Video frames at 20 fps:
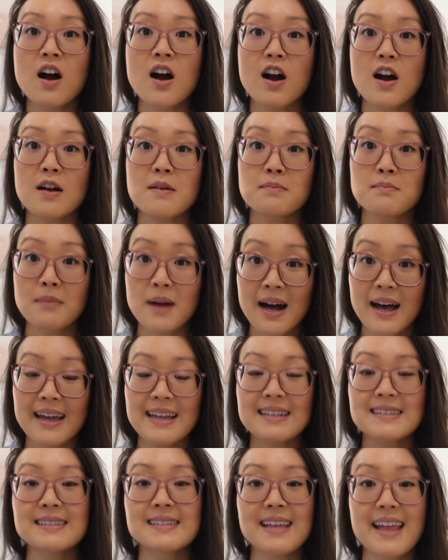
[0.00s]
our
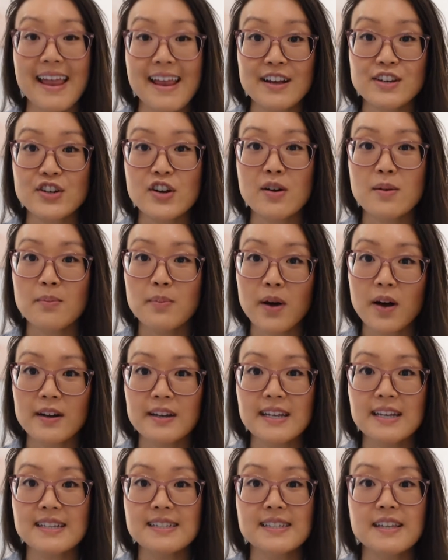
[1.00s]
minds and our
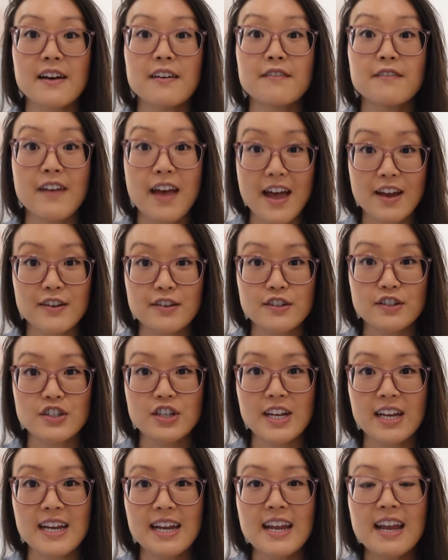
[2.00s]
bodies of
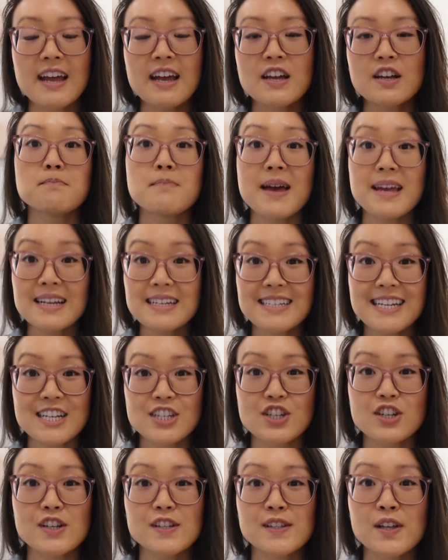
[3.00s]
energy.
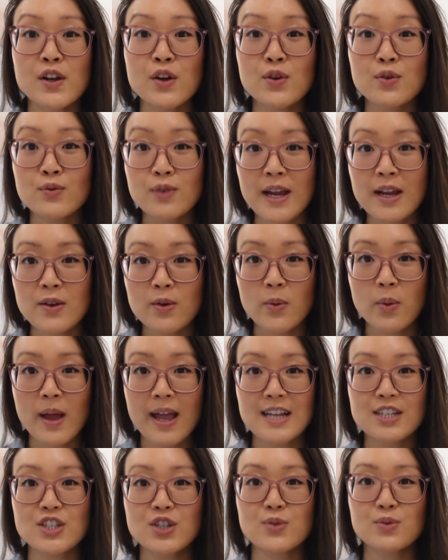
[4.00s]
Meditation is a great
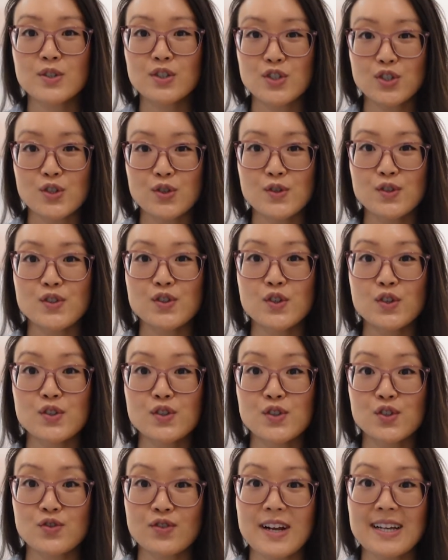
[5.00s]
way to reduce your
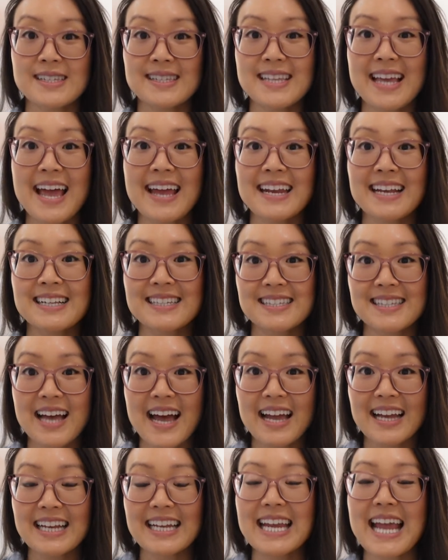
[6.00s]
stress and
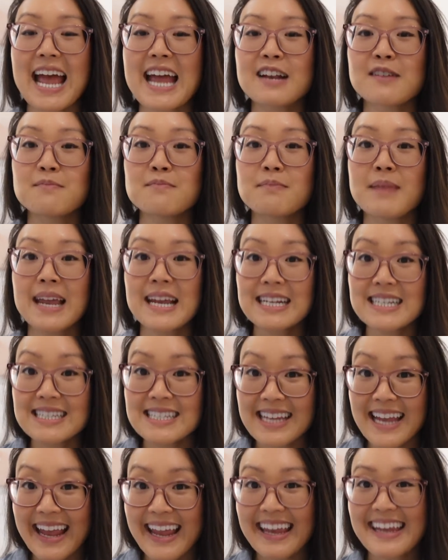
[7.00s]
anxiety and
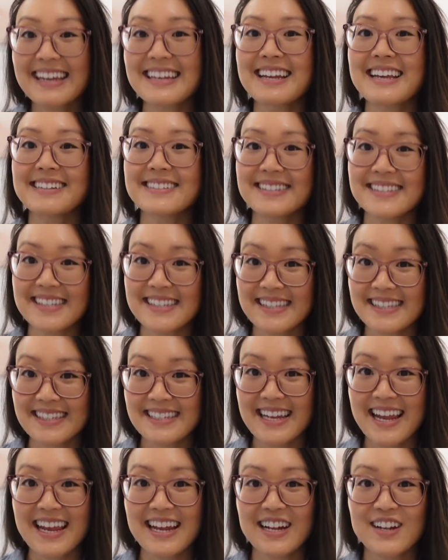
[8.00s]
maintain and
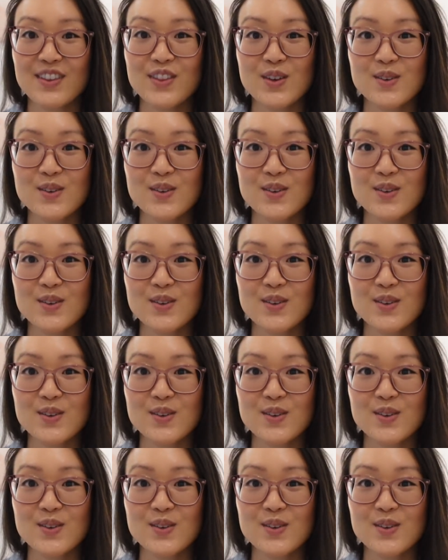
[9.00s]
sustain